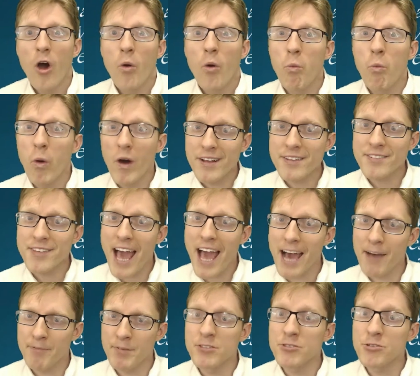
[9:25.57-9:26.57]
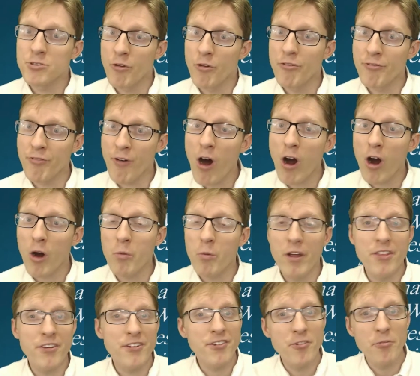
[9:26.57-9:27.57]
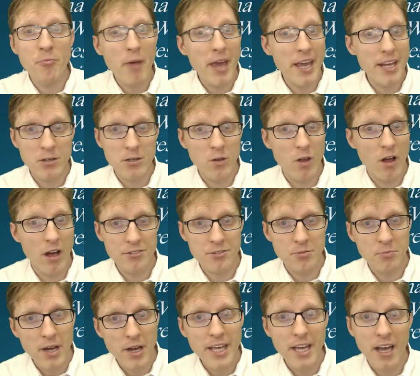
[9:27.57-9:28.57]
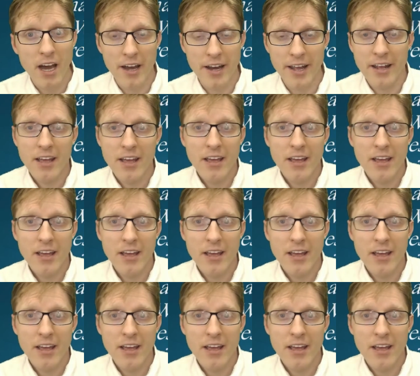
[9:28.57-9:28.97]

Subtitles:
What has happened so far, whether you've made or lost money on it,